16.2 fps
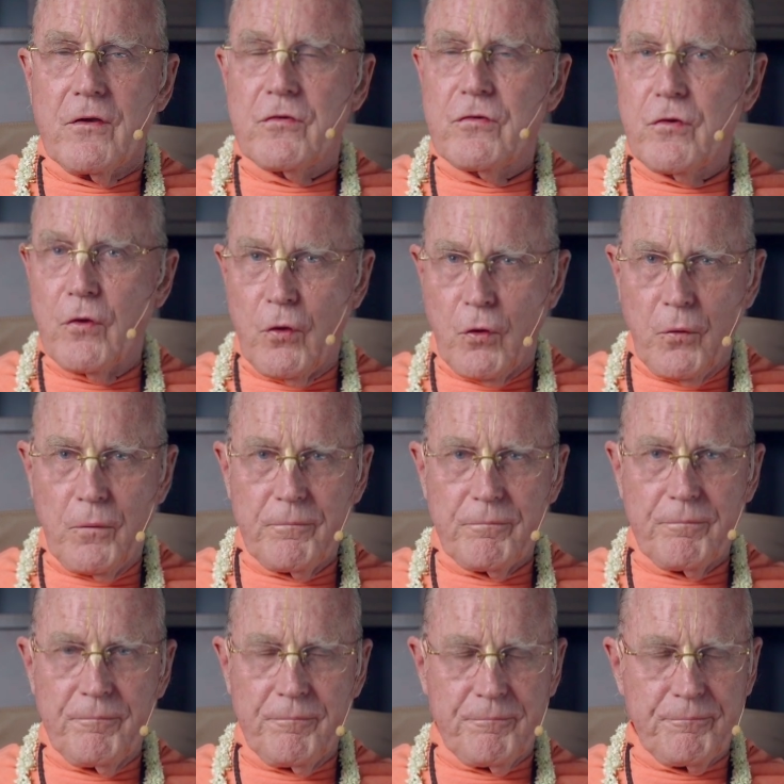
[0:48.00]
So,
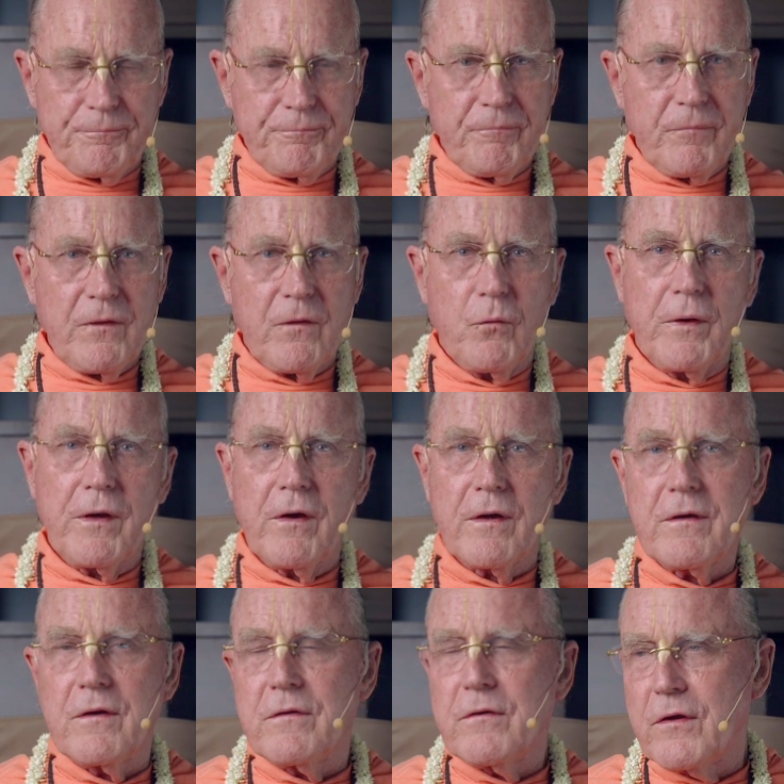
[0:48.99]
we are
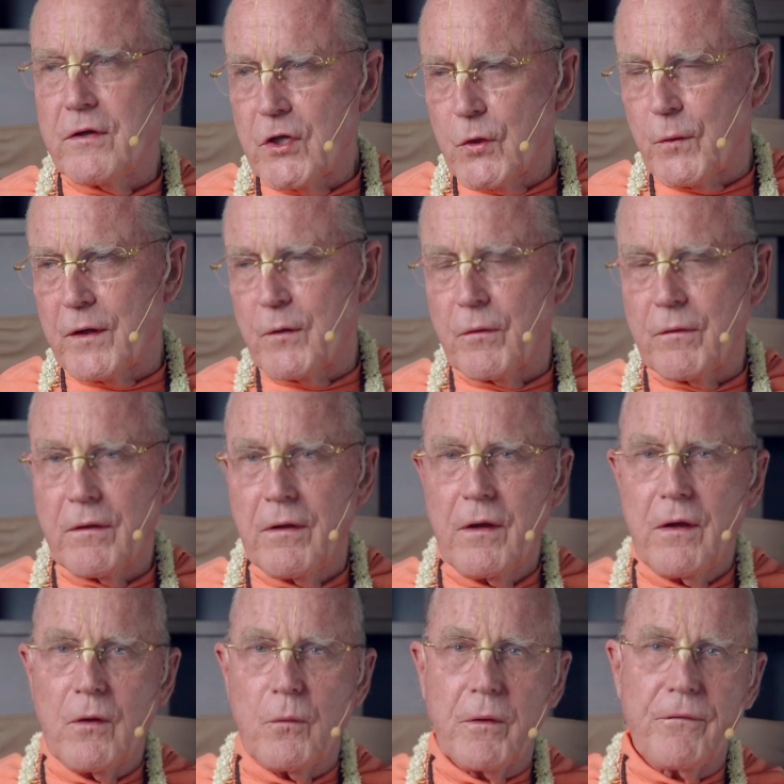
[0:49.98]
continuing
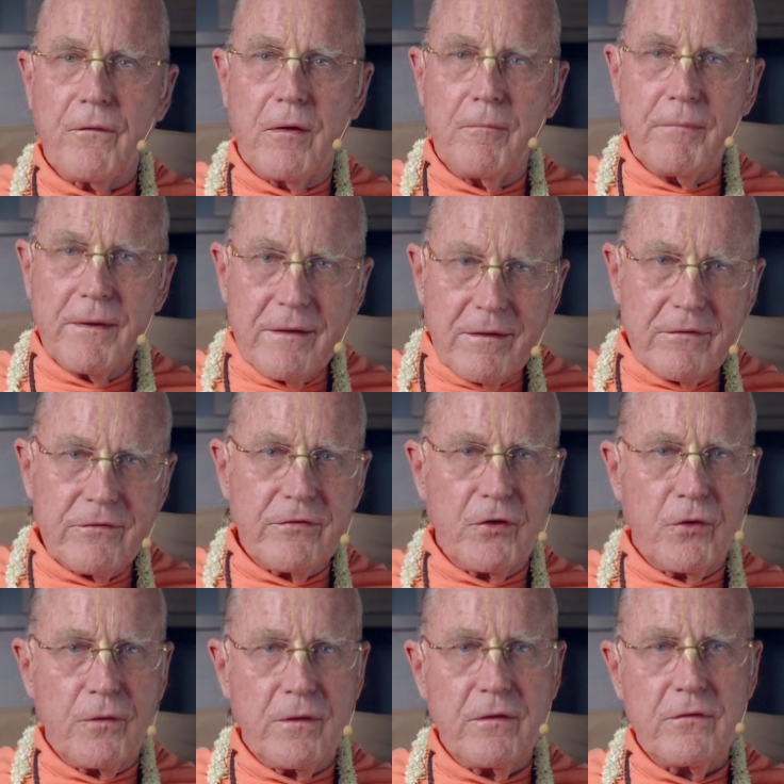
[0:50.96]
with our
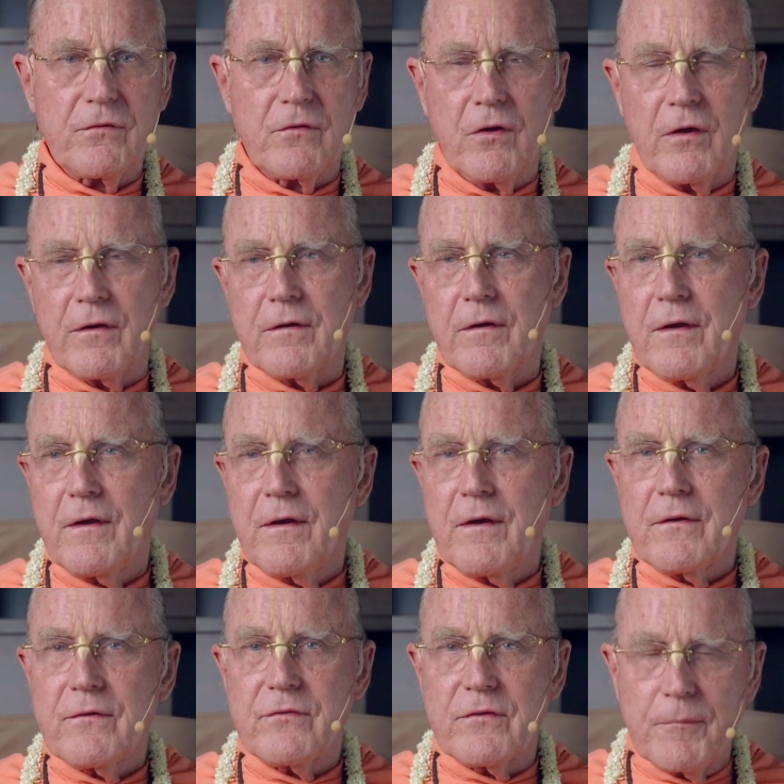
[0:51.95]
mini-series on
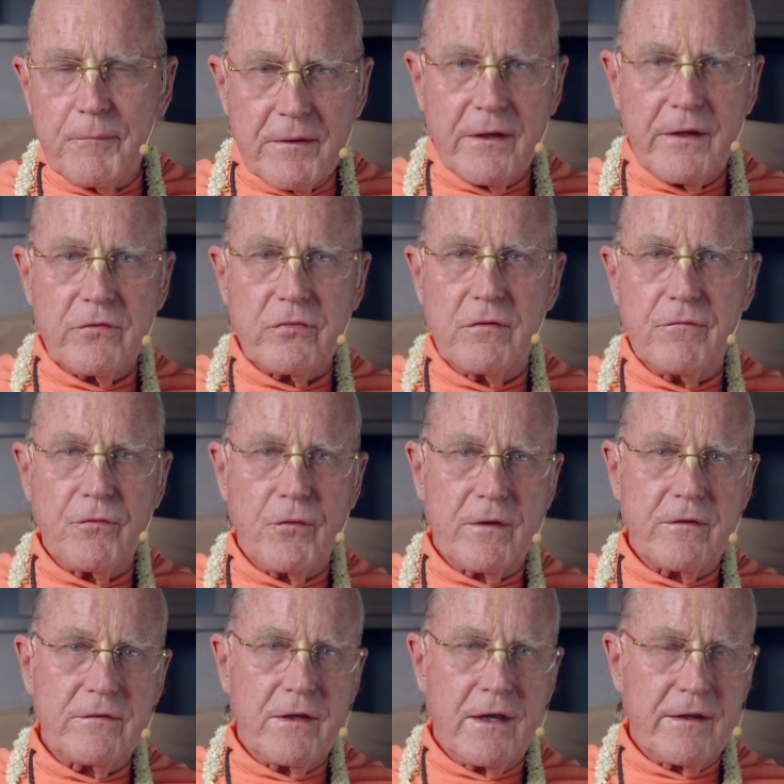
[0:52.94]
Stimulation for
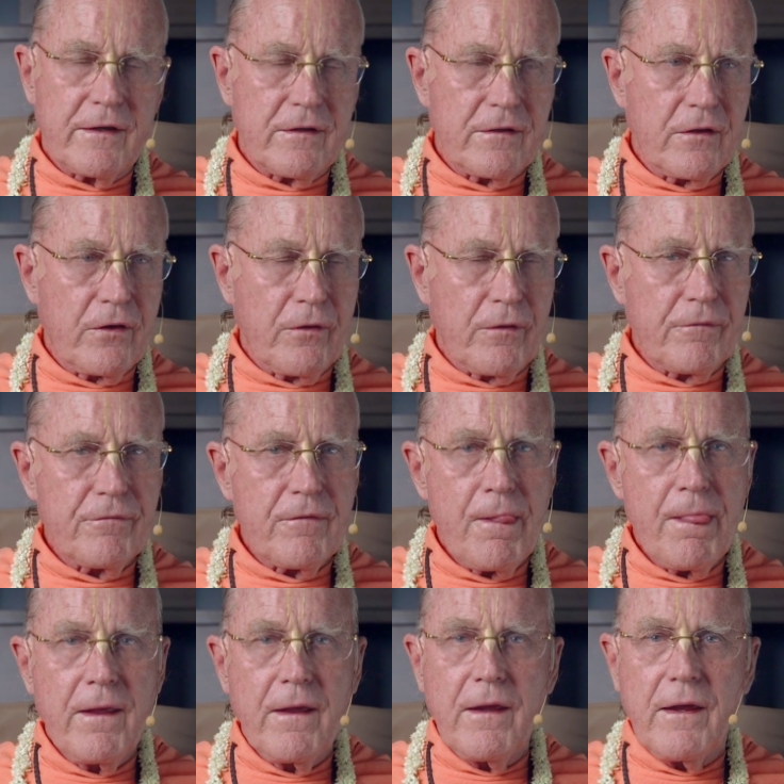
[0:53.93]
Ecstatic Love,
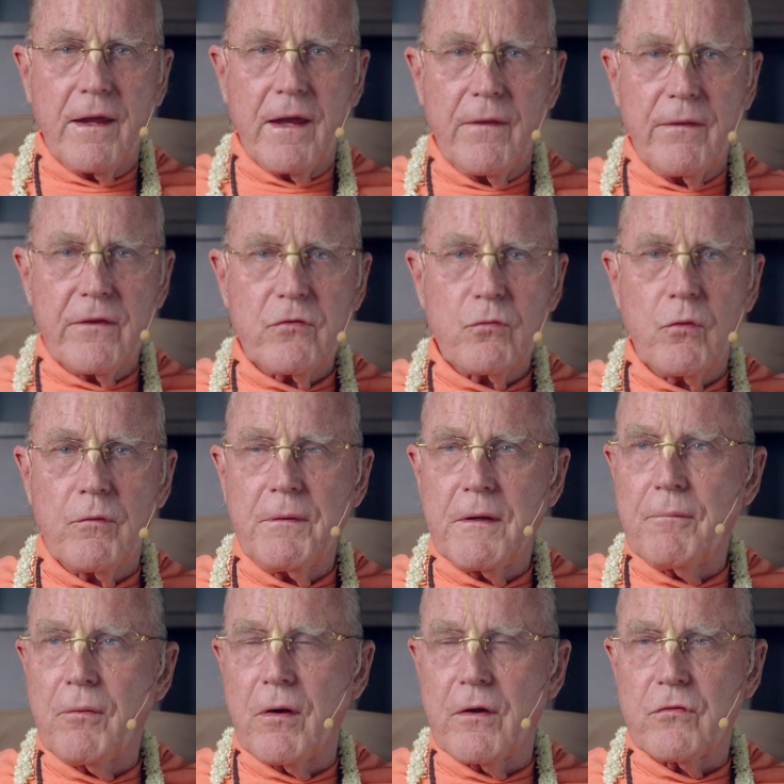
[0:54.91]
and this will be
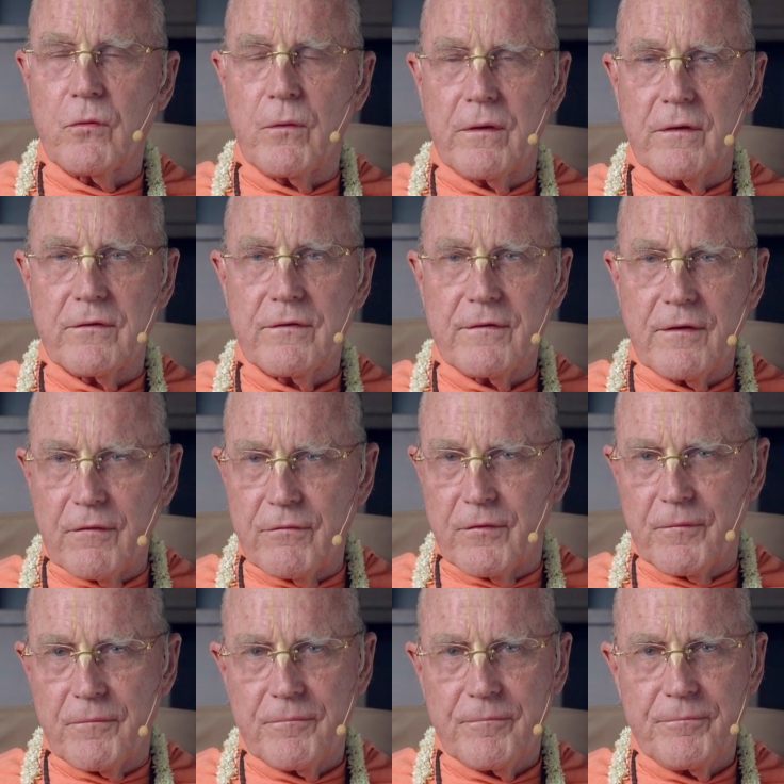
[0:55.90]
part
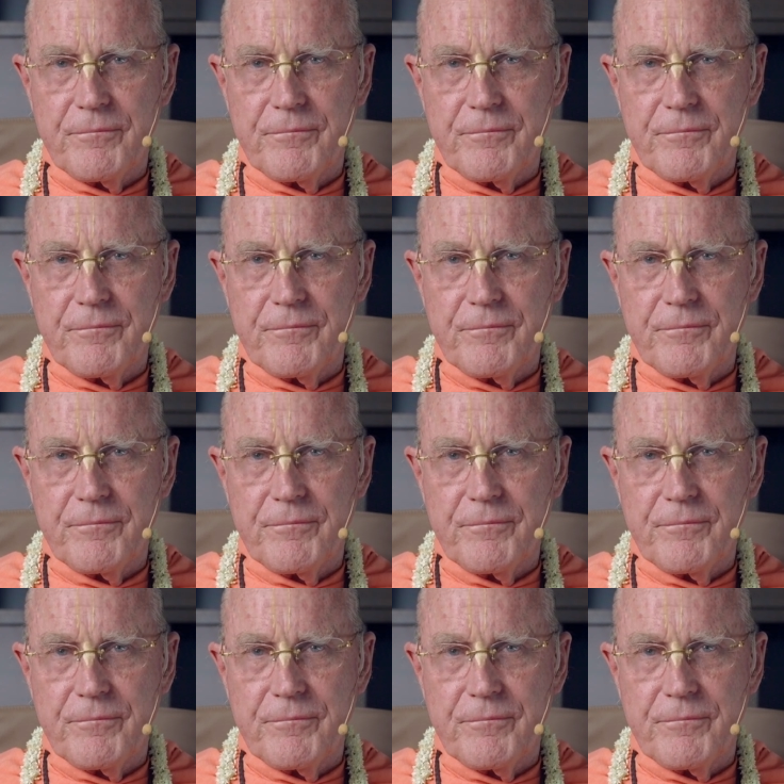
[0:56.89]
27.